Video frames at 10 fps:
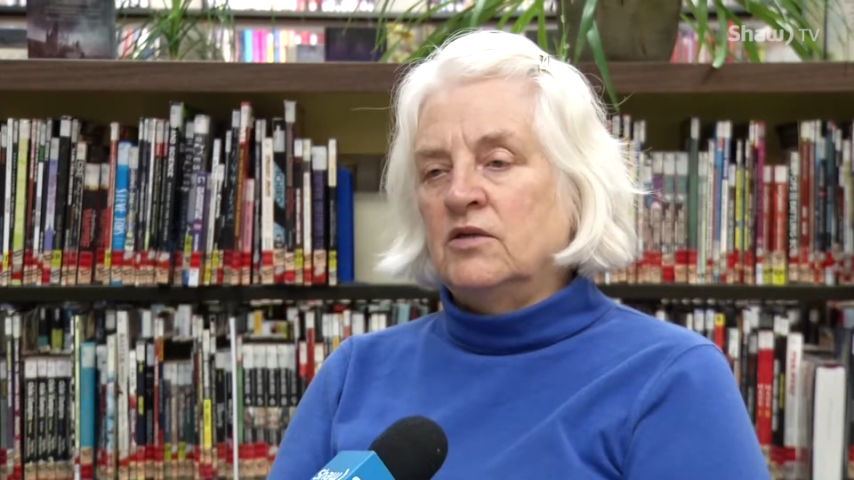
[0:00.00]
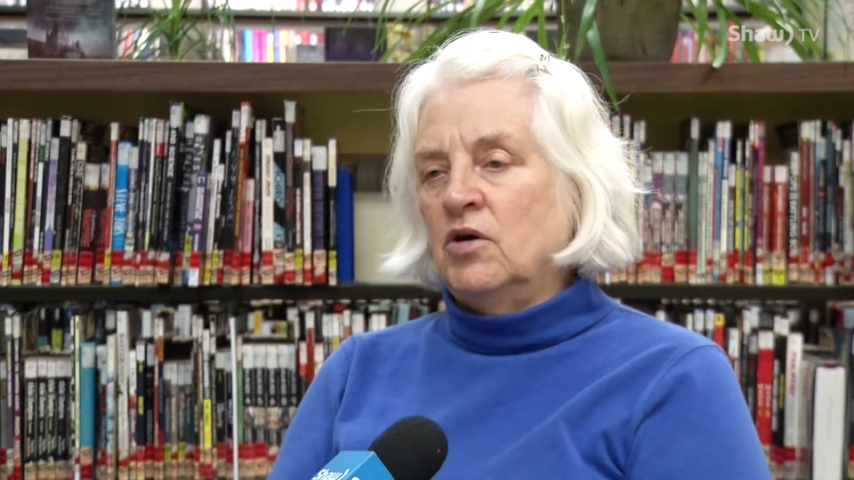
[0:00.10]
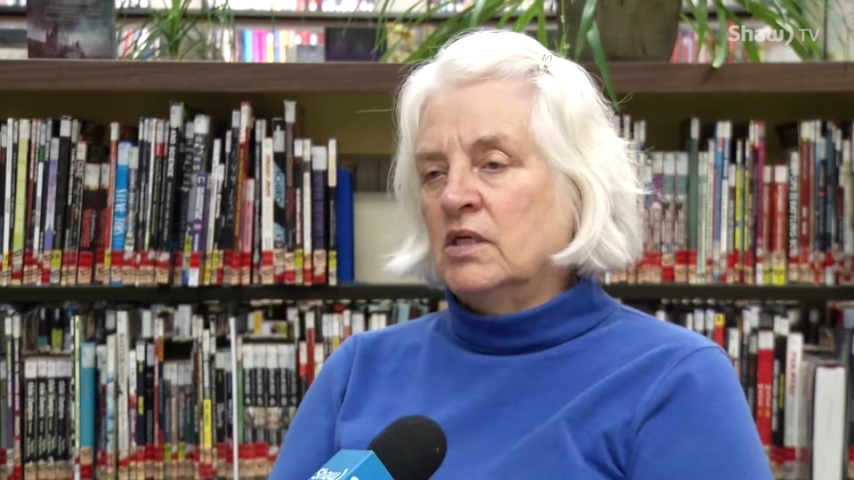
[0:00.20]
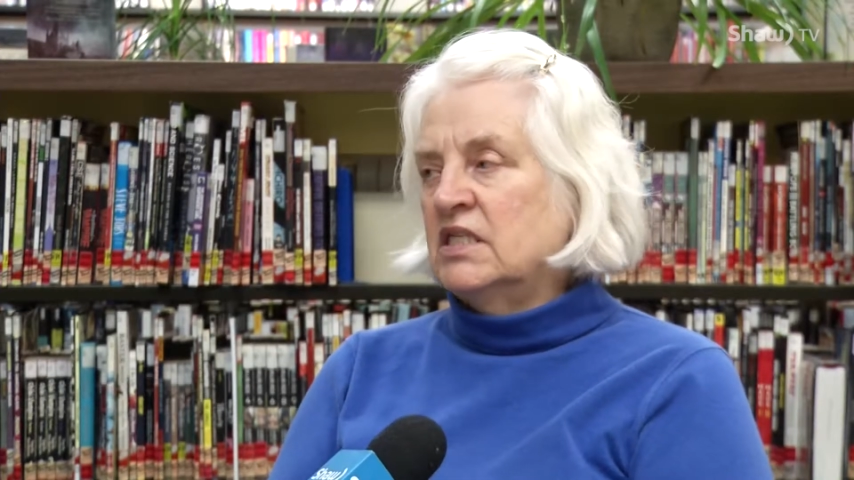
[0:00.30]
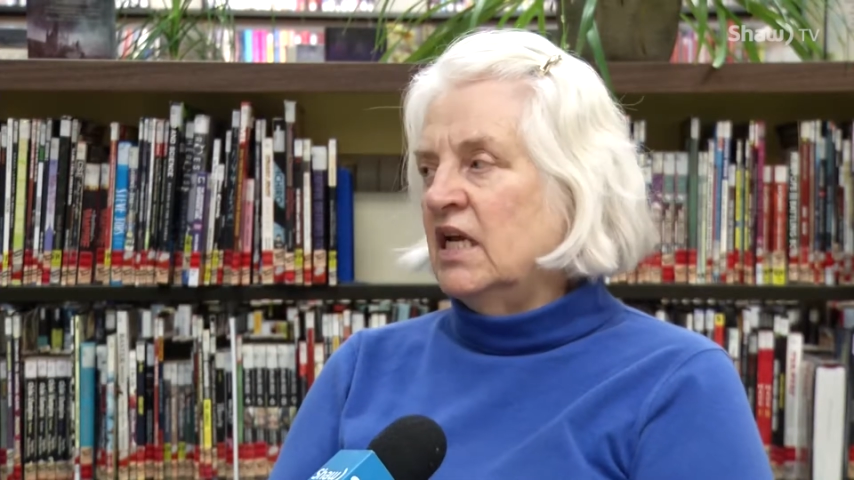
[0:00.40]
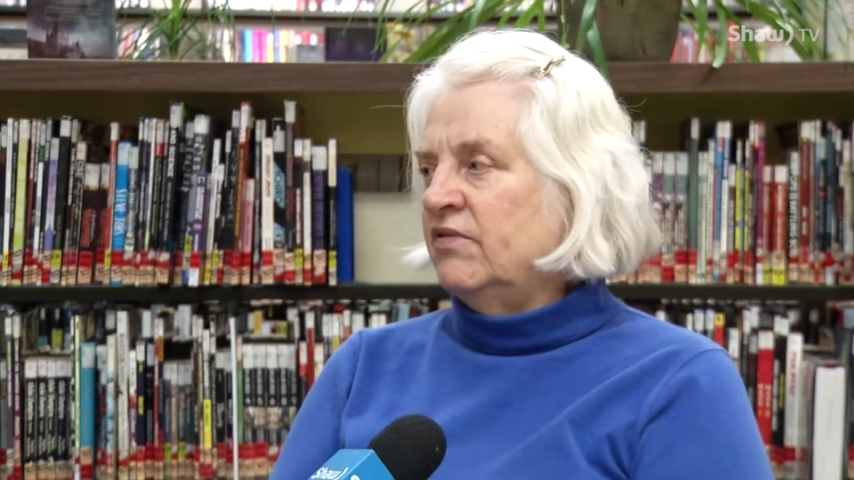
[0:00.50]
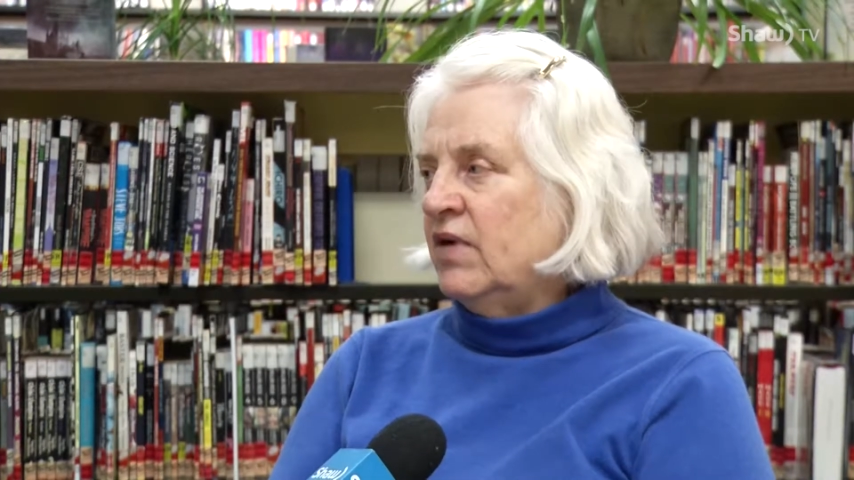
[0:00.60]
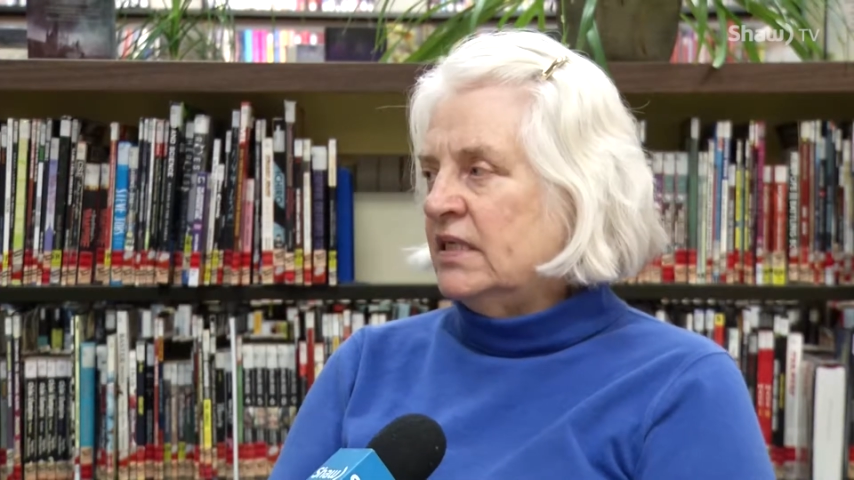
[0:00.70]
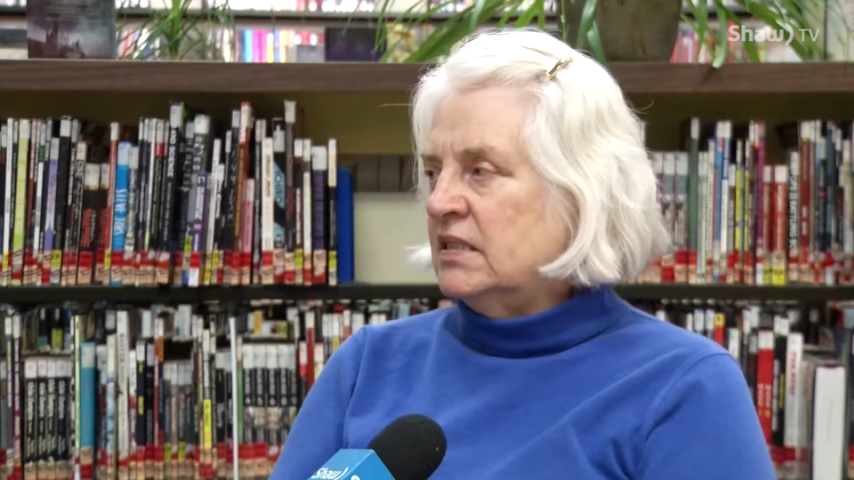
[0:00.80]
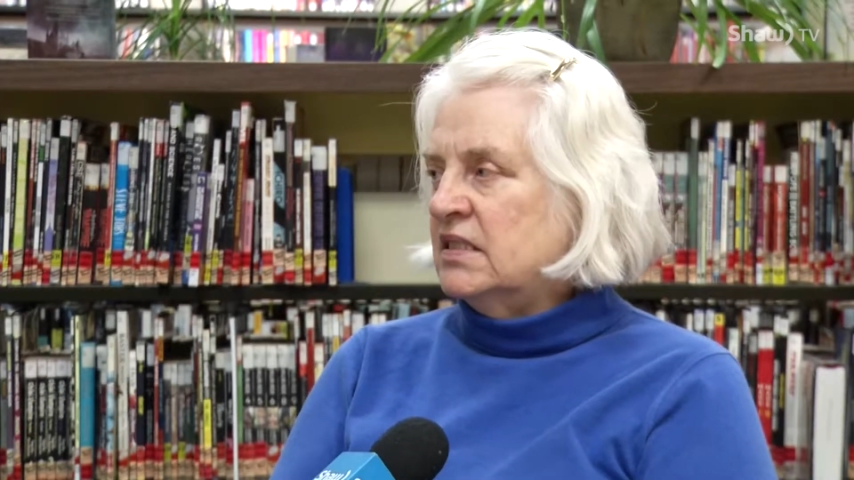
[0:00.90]
dog sled
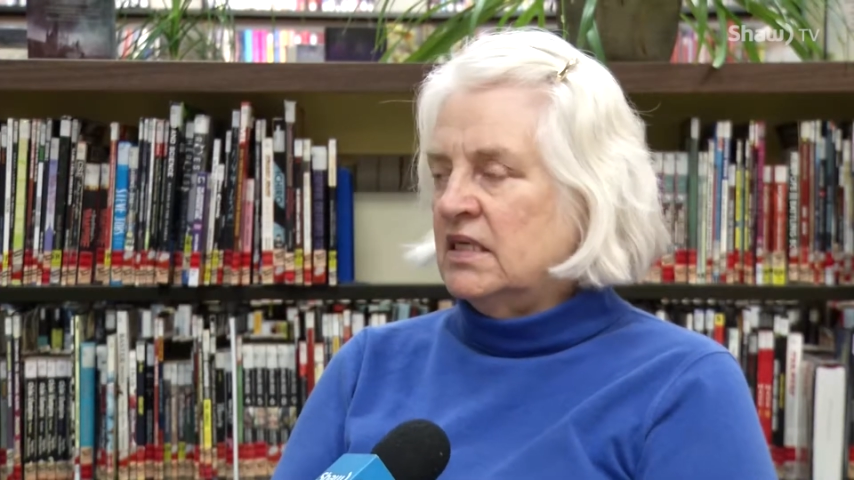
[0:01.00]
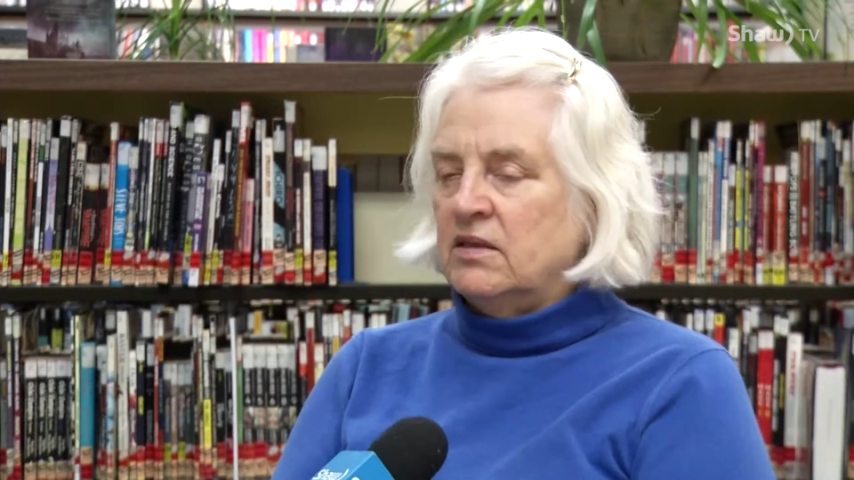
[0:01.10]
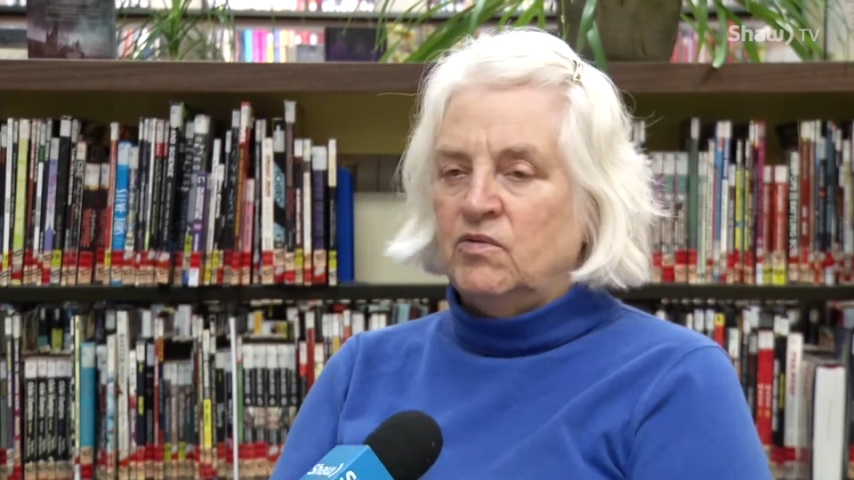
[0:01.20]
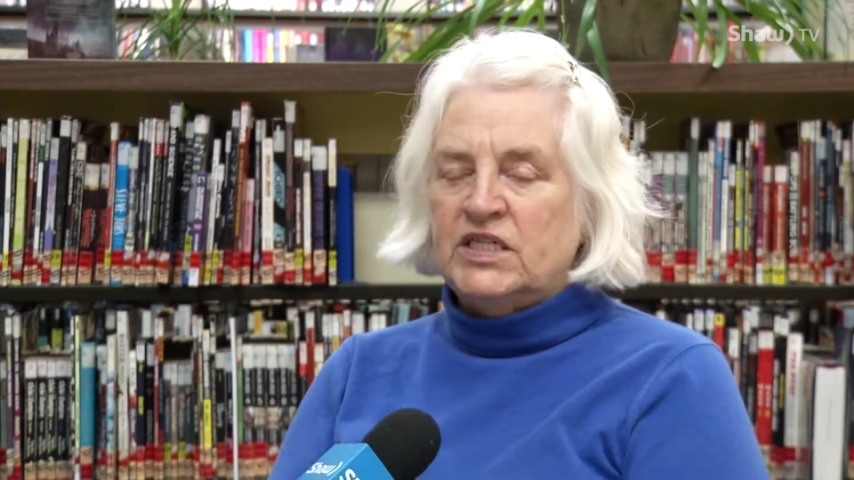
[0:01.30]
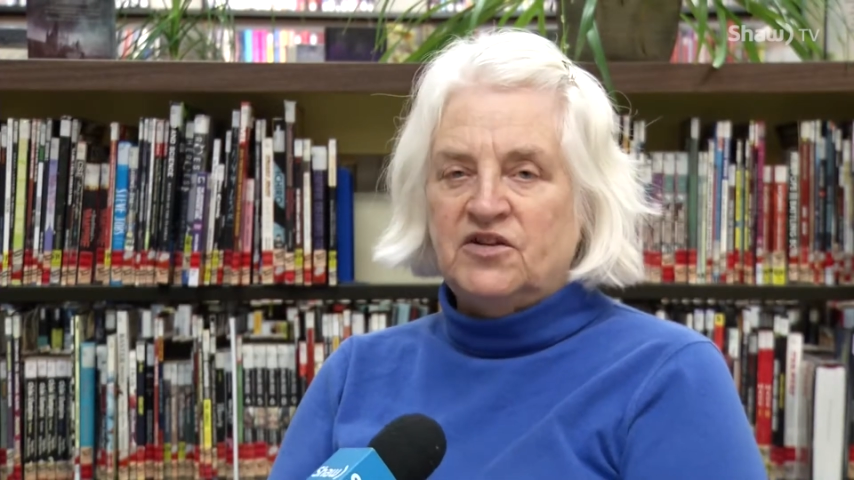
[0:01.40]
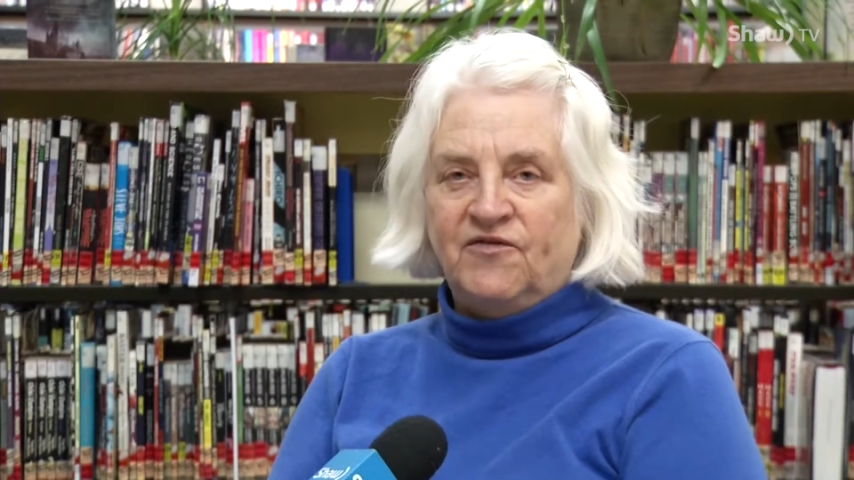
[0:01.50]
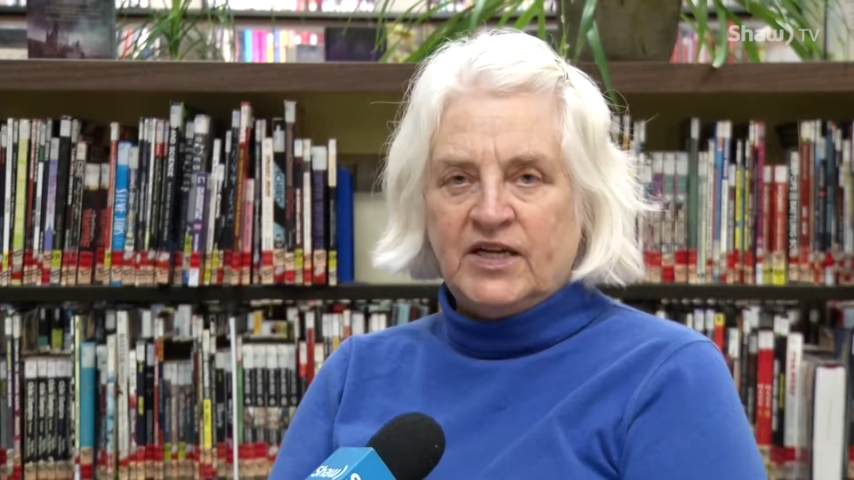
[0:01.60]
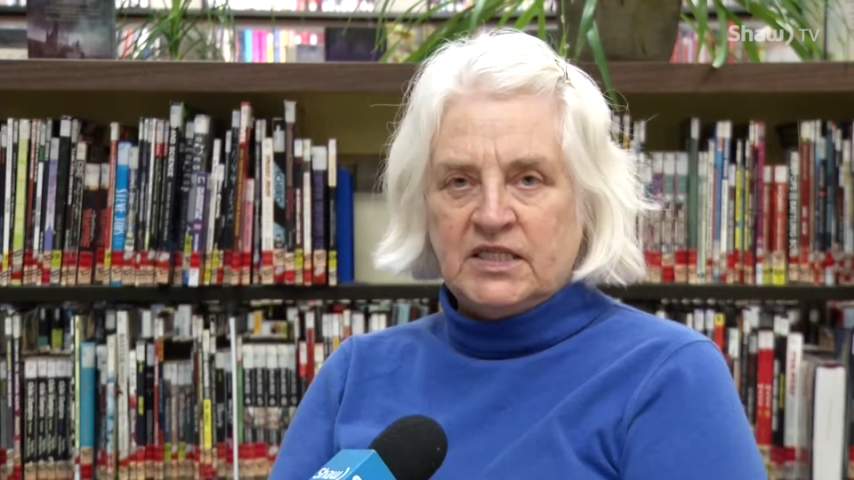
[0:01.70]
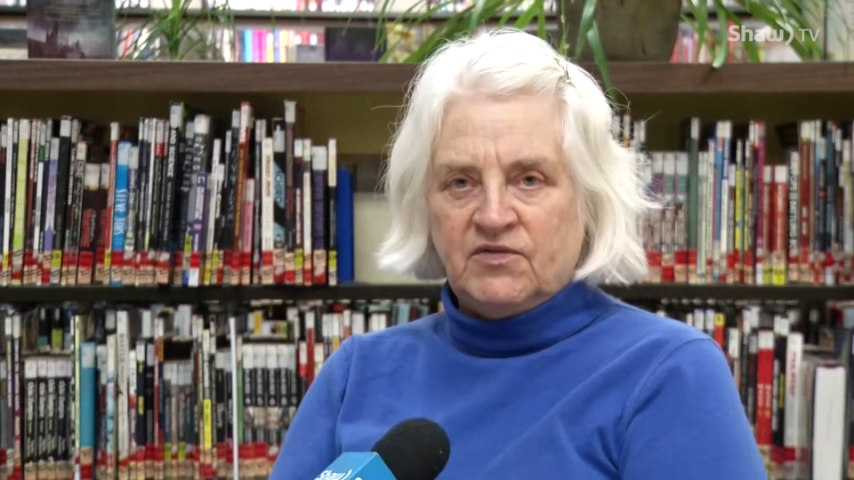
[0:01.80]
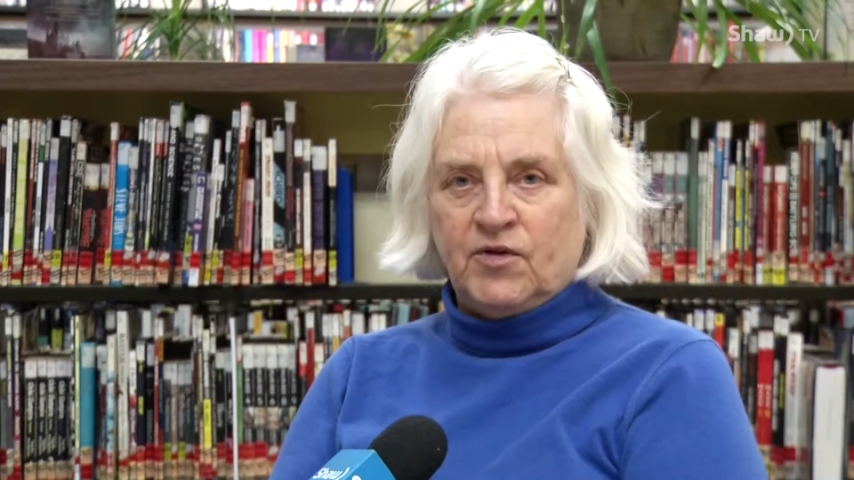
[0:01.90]
races and the Winter
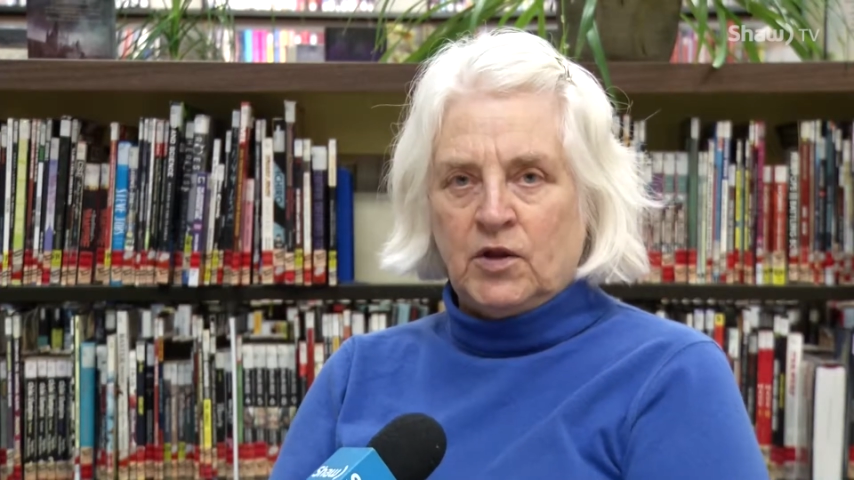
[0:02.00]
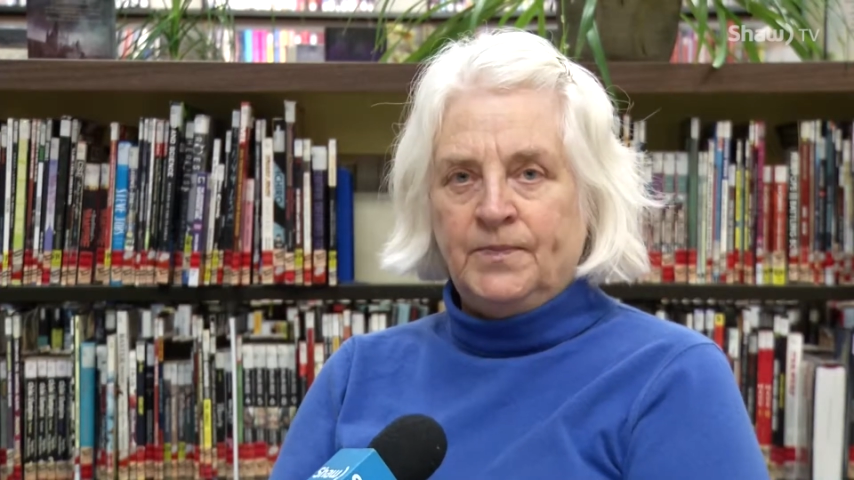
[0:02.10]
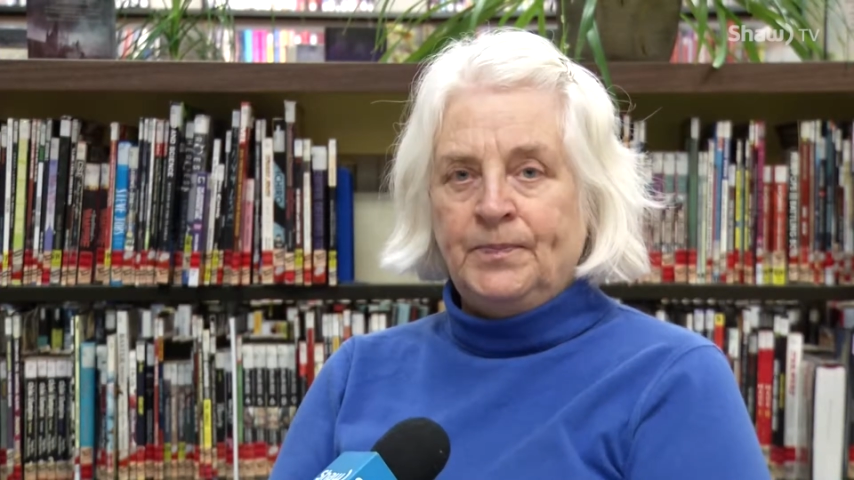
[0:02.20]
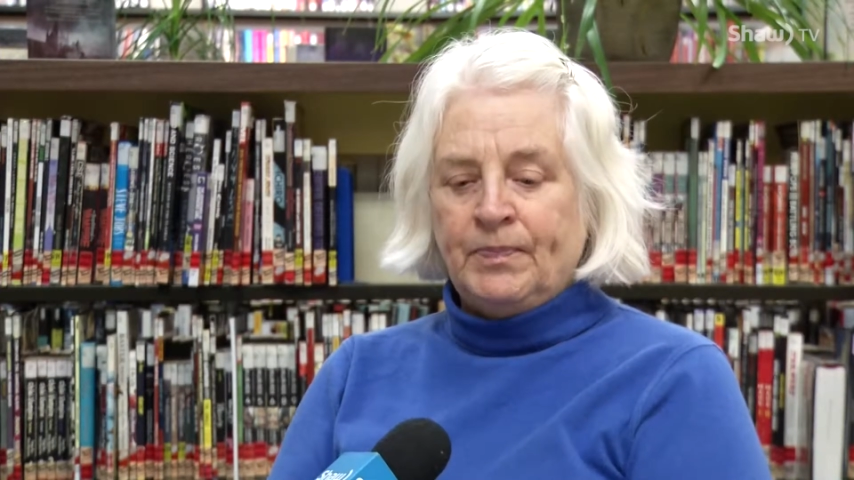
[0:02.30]
Festival.